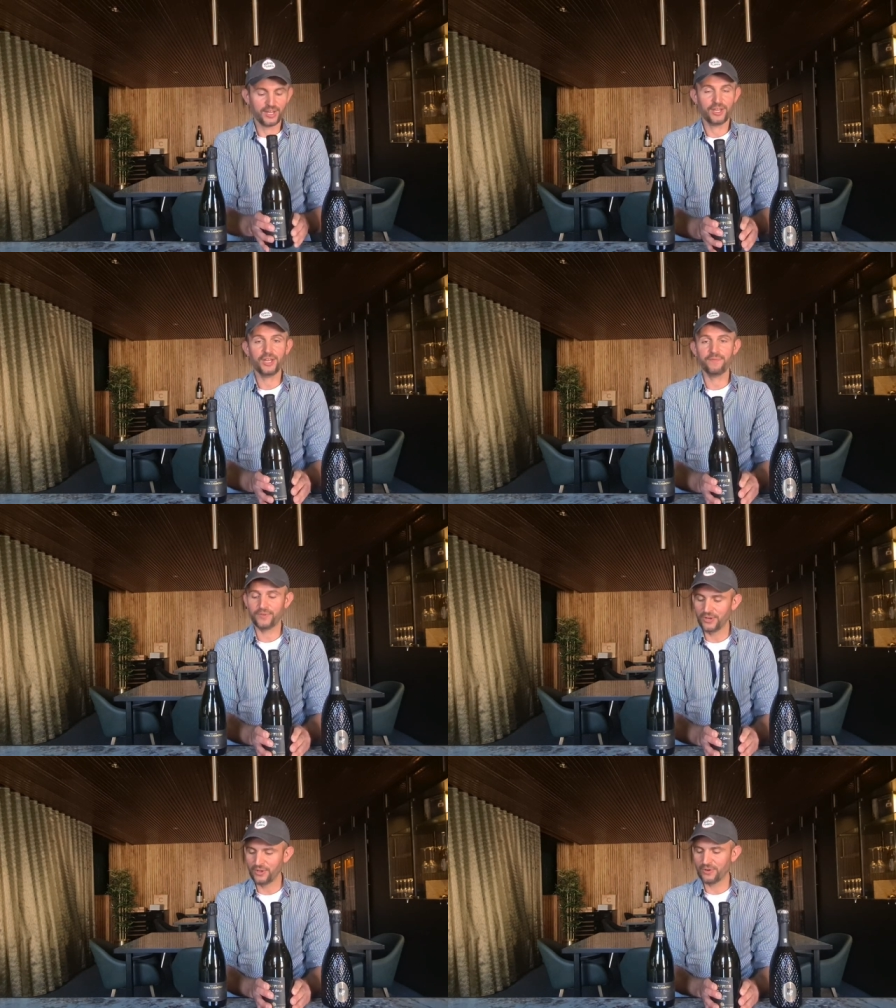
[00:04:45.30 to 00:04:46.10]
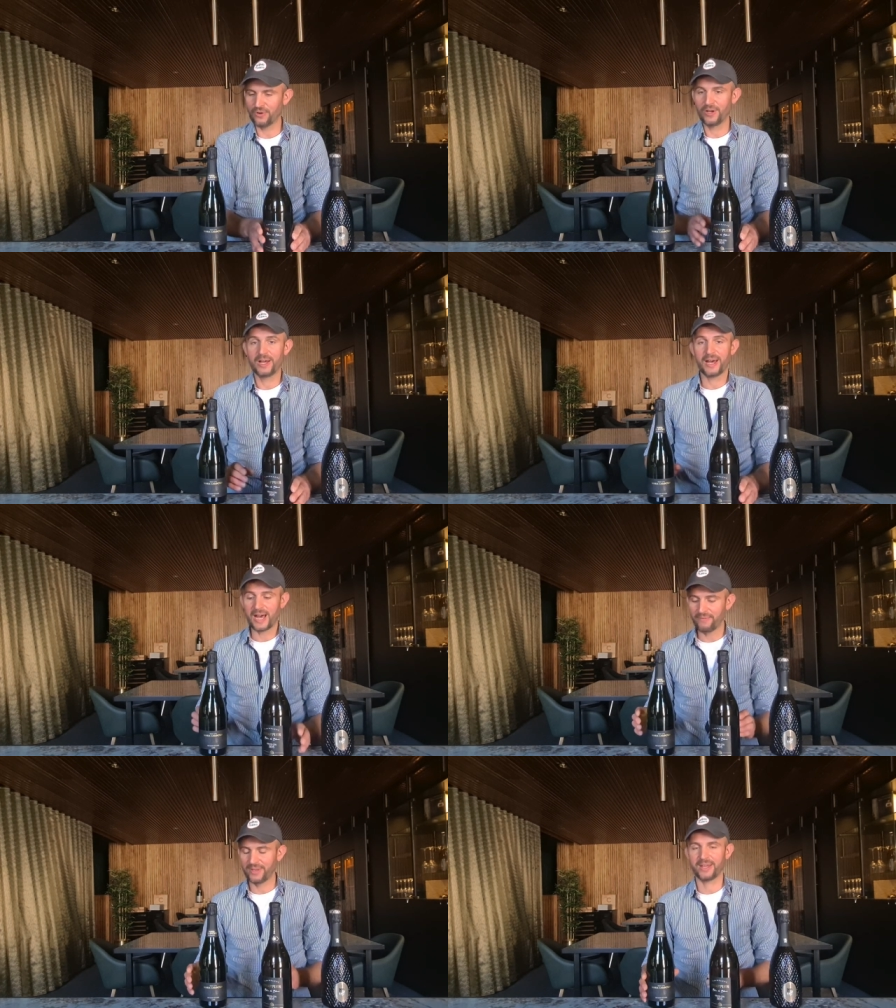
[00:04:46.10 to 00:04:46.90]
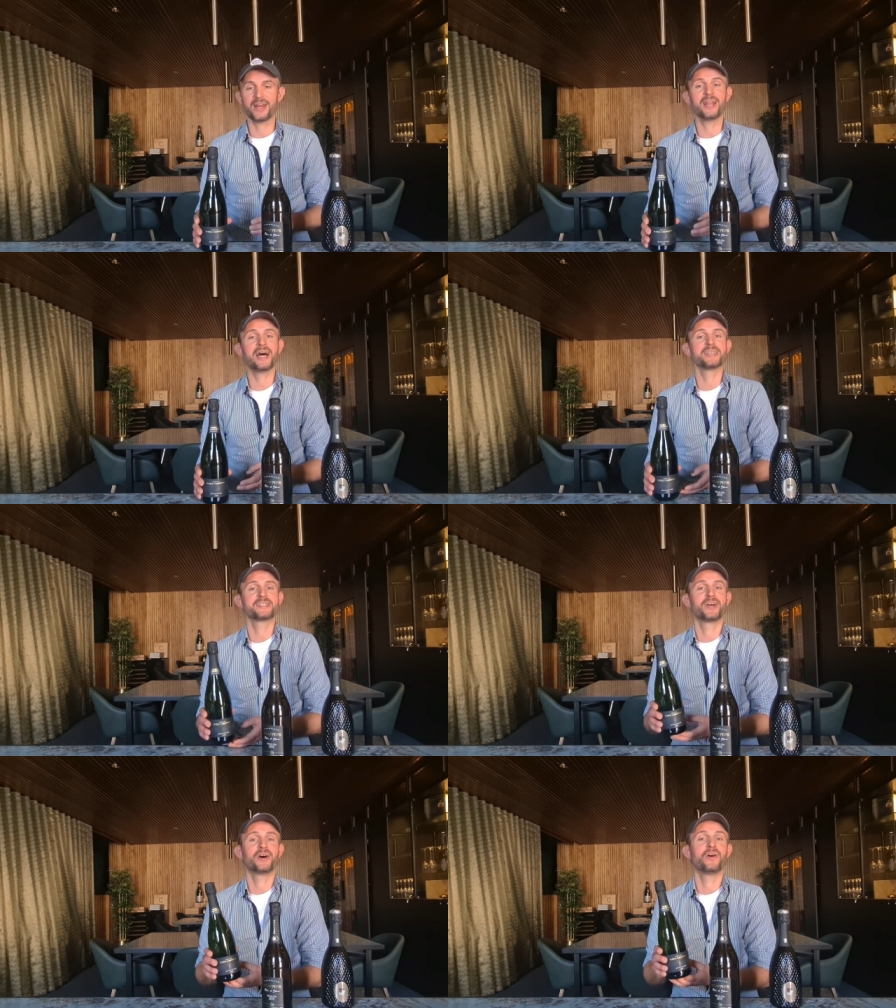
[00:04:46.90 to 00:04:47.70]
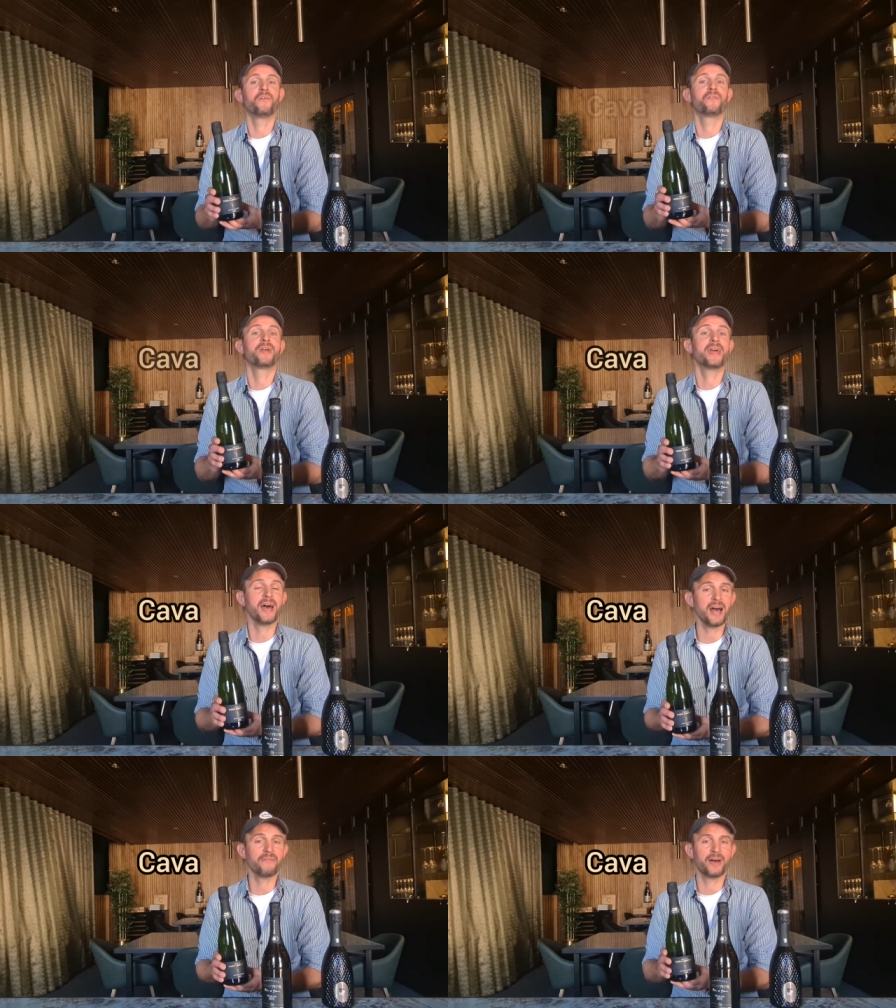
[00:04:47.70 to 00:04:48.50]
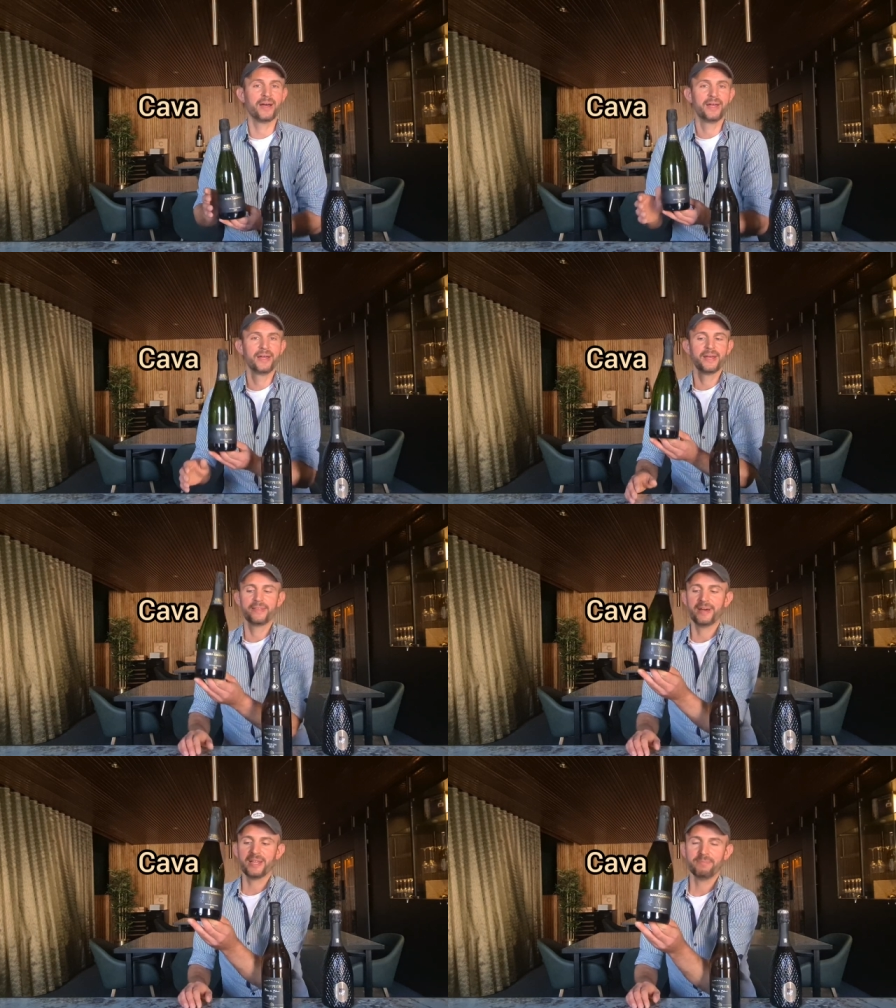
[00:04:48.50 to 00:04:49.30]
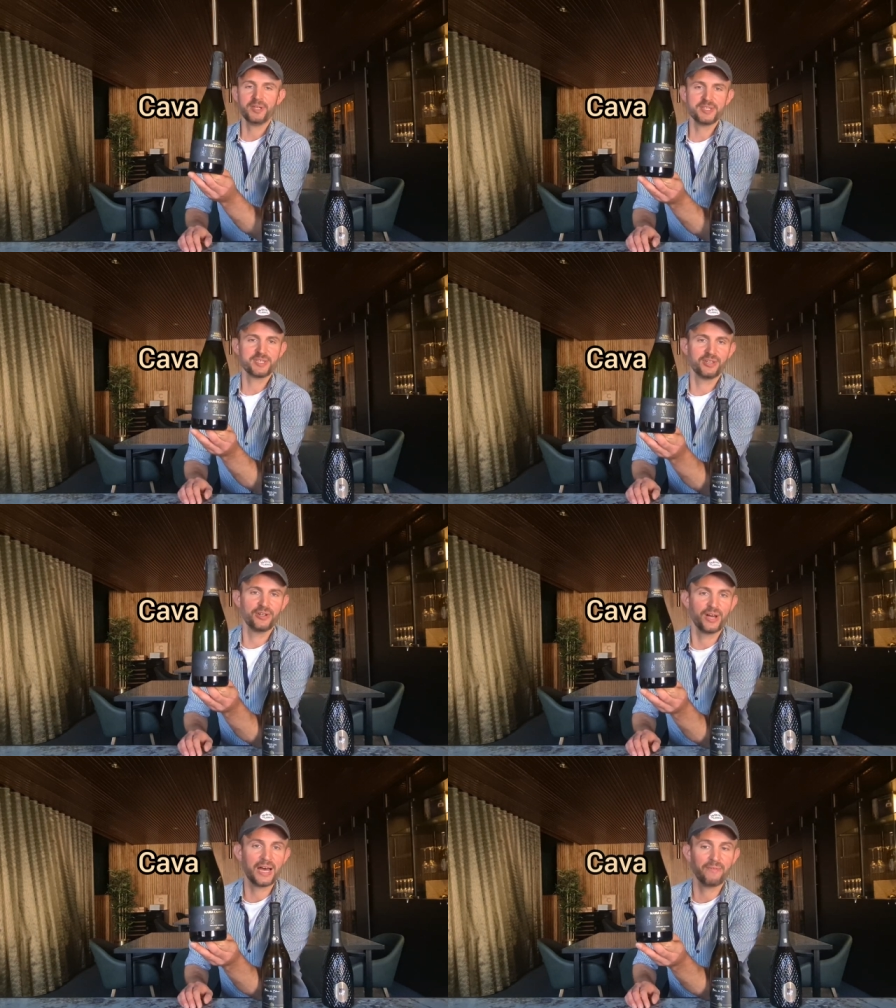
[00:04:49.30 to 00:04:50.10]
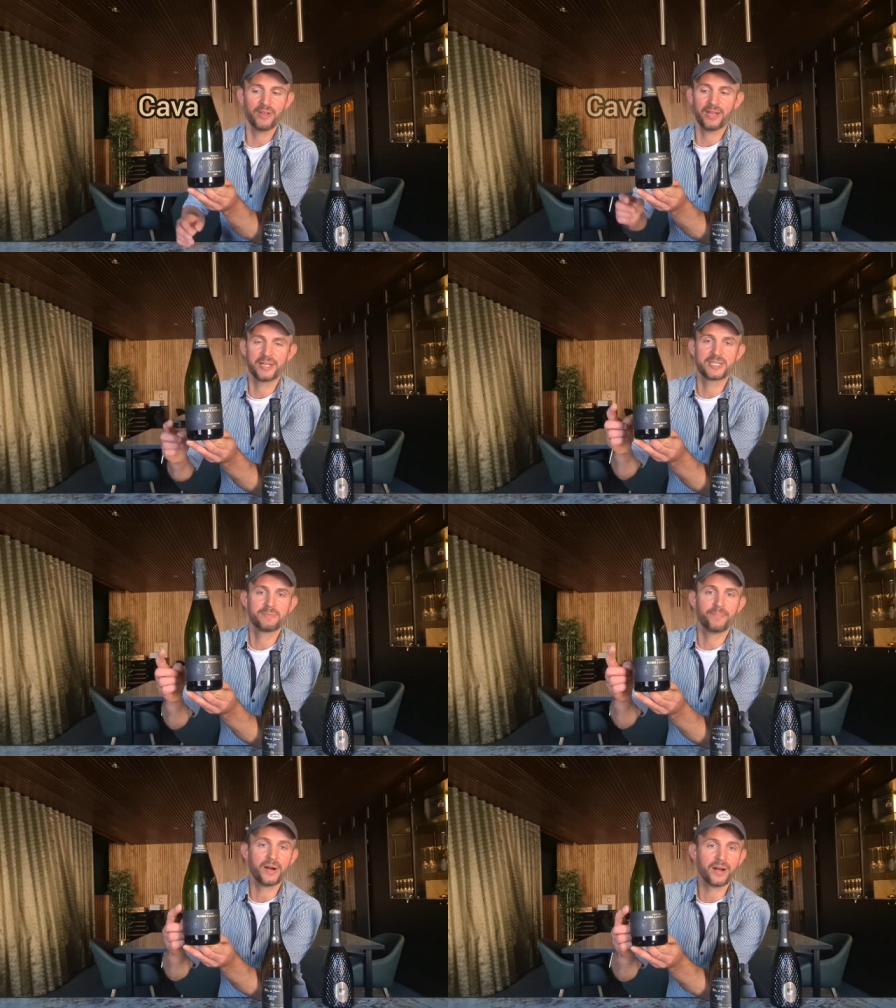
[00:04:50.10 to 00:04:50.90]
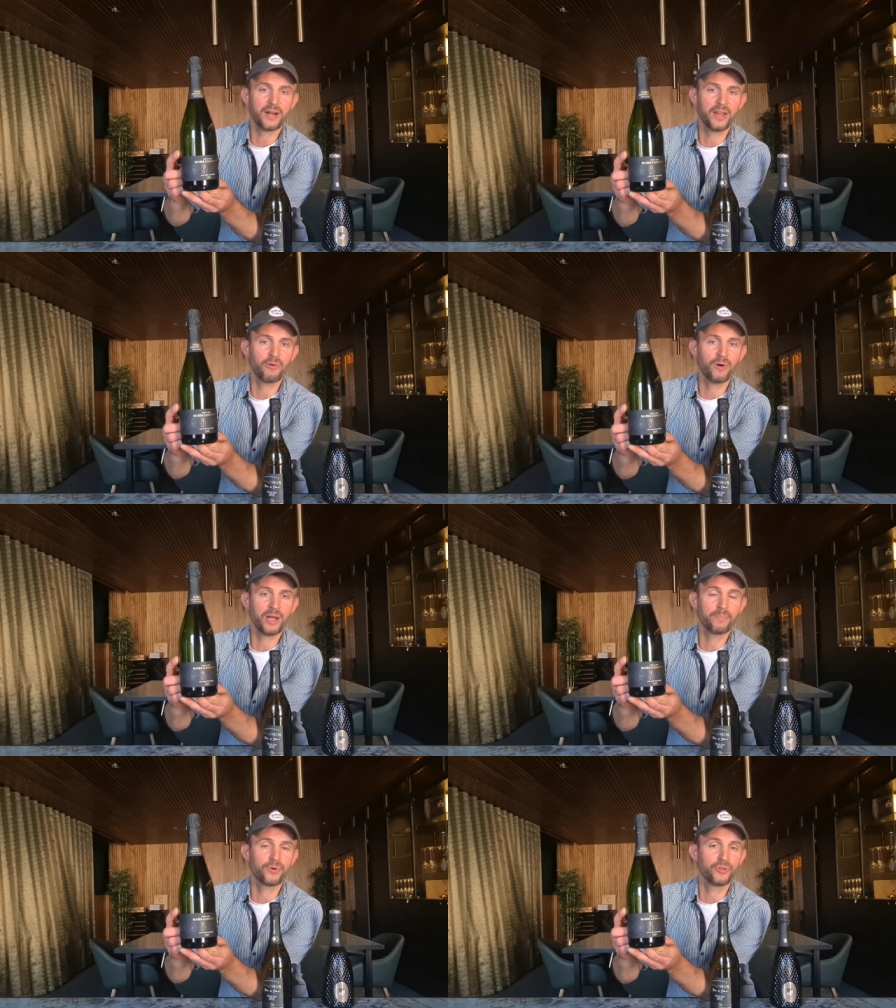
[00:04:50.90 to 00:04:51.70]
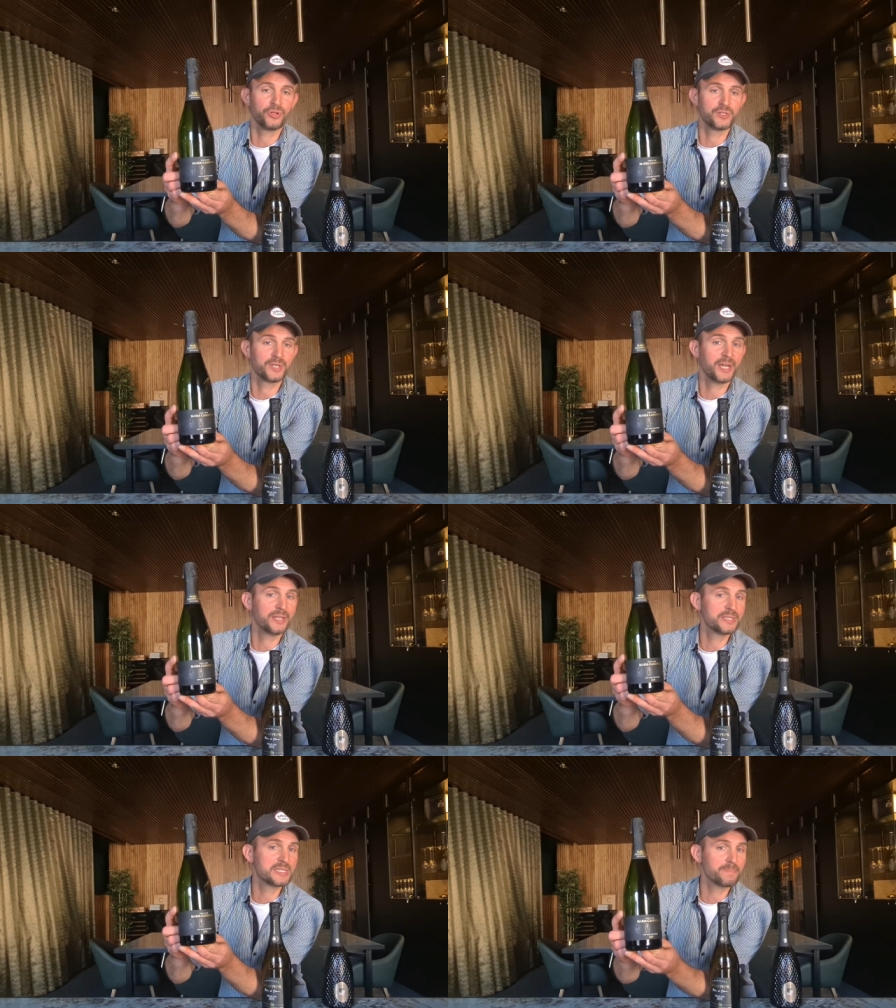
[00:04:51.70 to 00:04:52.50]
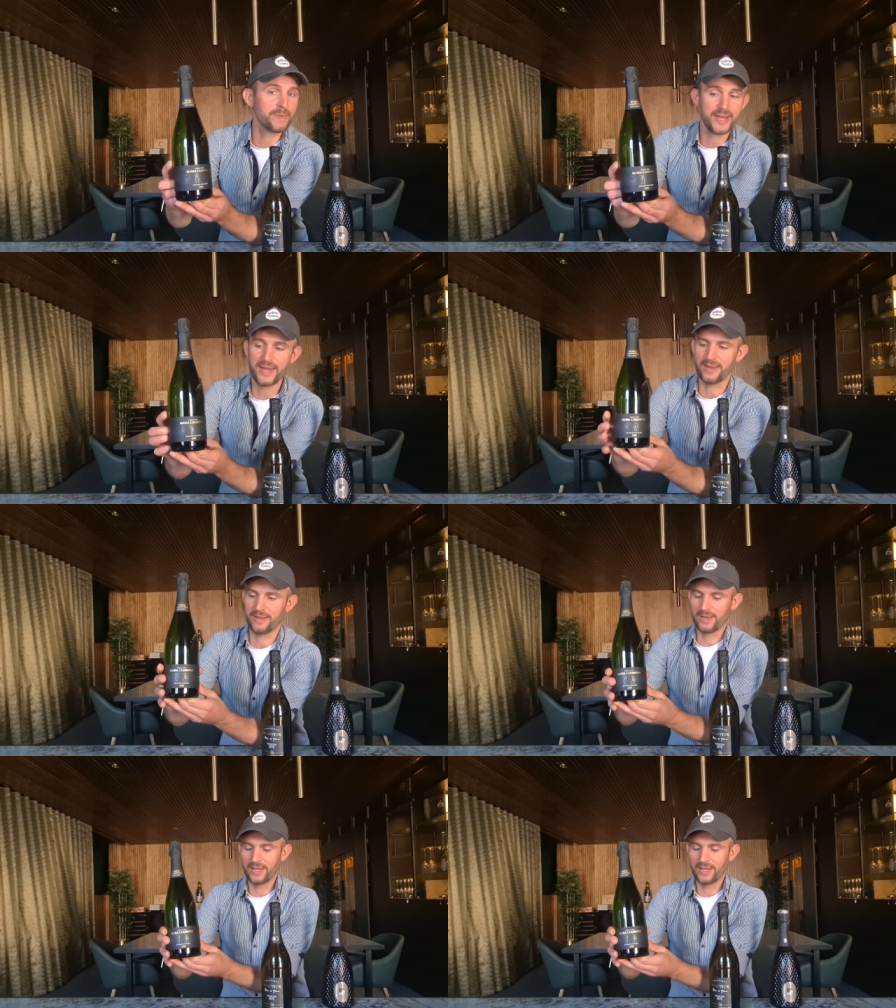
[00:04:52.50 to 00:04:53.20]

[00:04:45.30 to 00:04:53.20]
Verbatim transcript: If you're having a glass of Cava, that means you're having a sparkling wine produced in Spain.